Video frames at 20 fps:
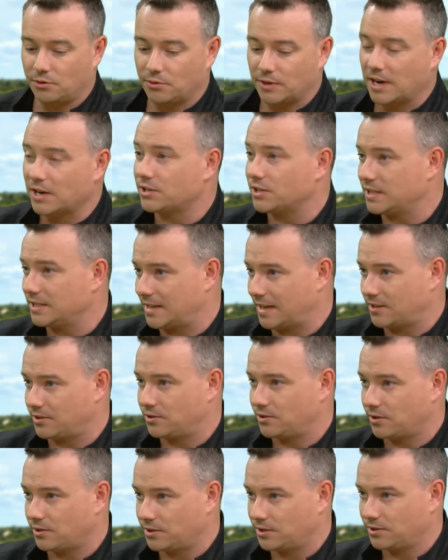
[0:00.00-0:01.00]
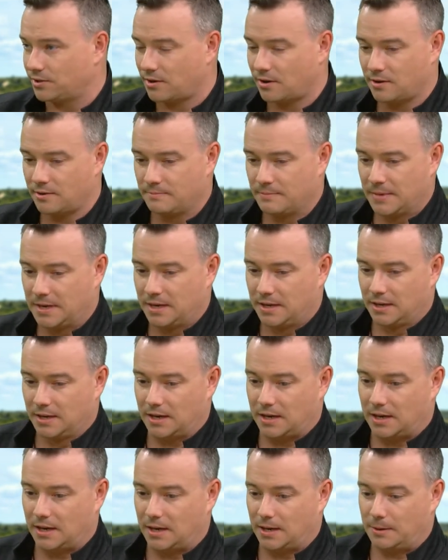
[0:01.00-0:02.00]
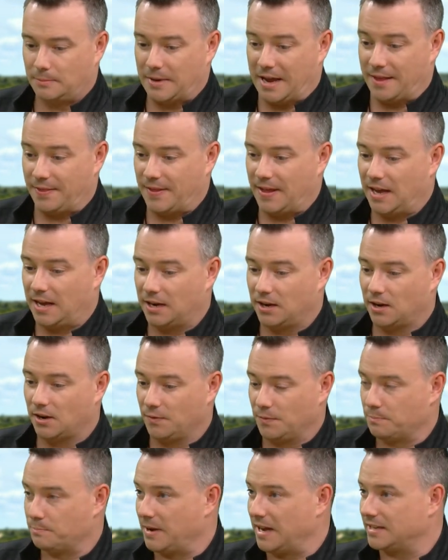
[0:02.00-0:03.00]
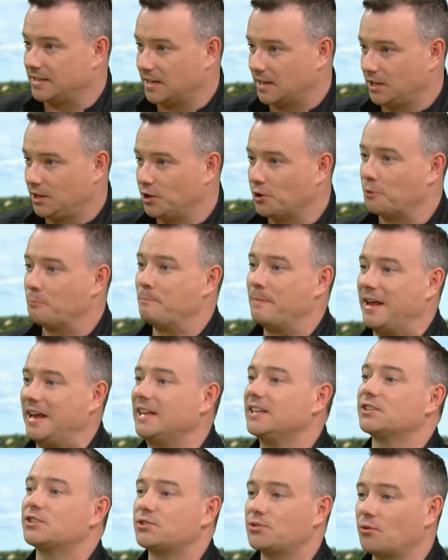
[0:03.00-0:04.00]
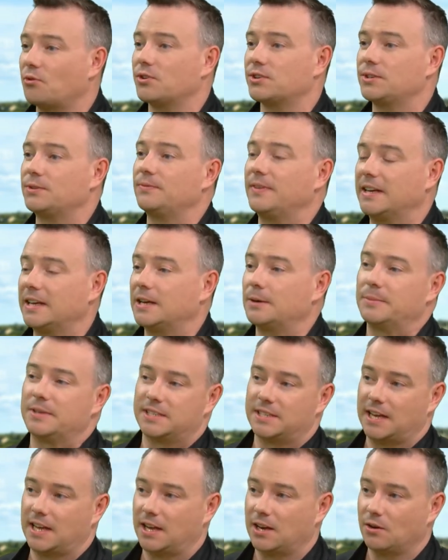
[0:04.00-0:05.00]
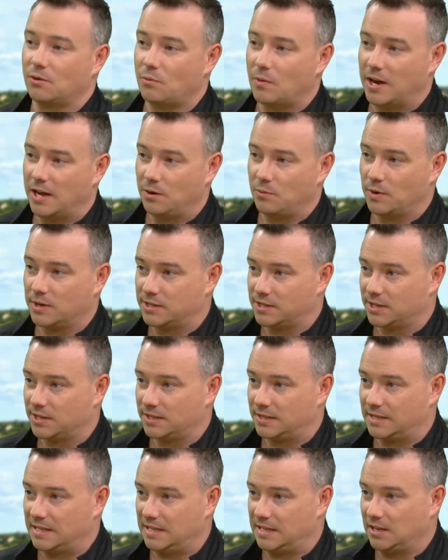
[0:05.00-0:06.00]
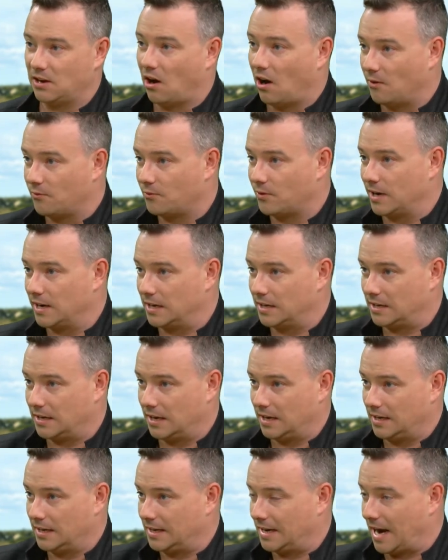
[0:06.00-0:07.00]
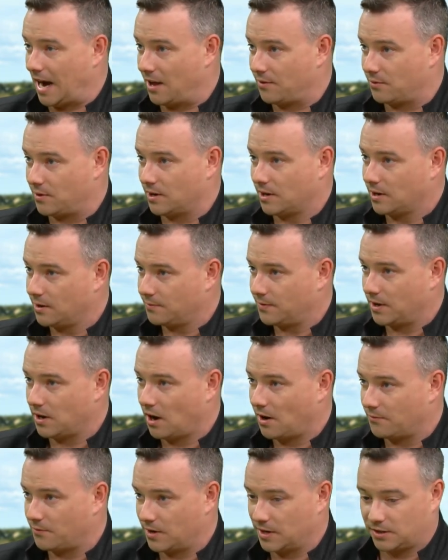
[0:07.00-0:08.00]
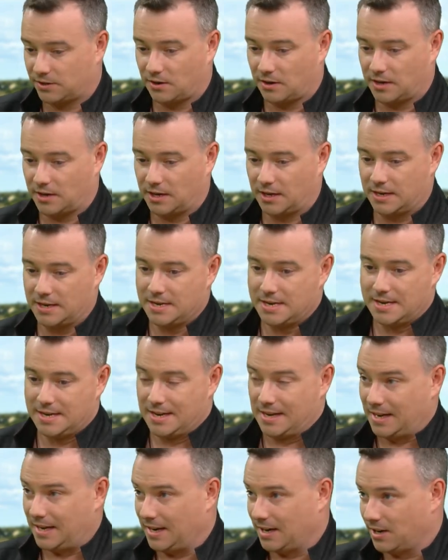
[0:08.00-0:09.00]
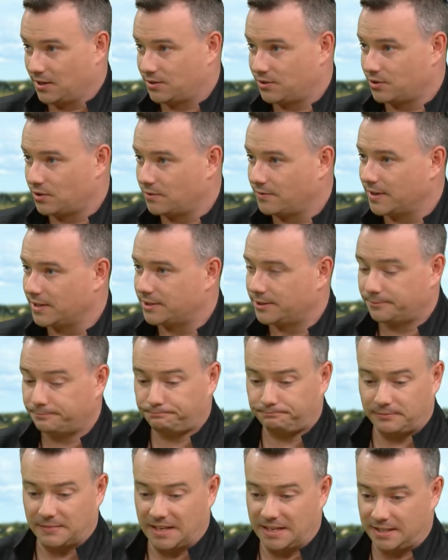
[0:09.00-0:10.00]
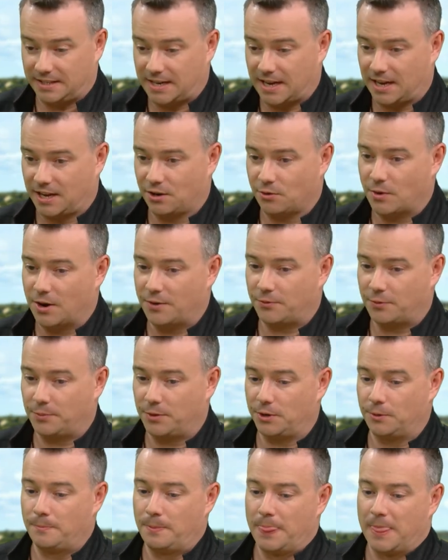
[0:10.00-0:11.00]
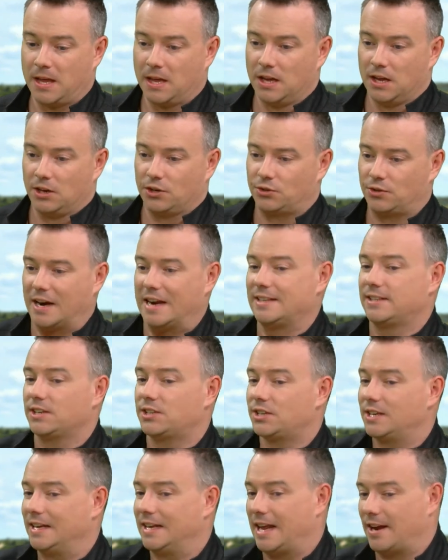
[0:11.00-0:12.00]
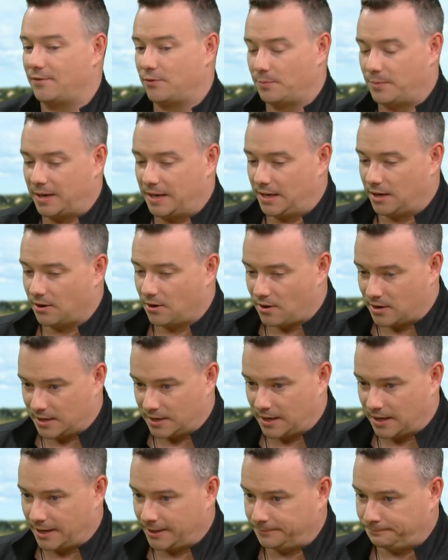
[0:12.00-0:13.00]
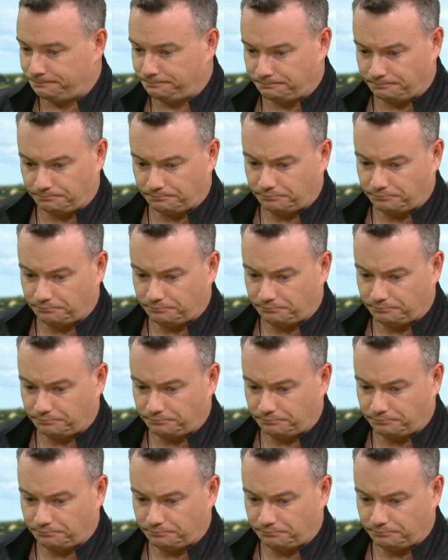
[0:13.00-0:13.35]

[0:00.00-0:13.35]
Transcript: donations, as churches are. And then basically your main source of income is taken away, which is the offering in gathering of the offerings in a service is taken away from you. Transitioning everybody online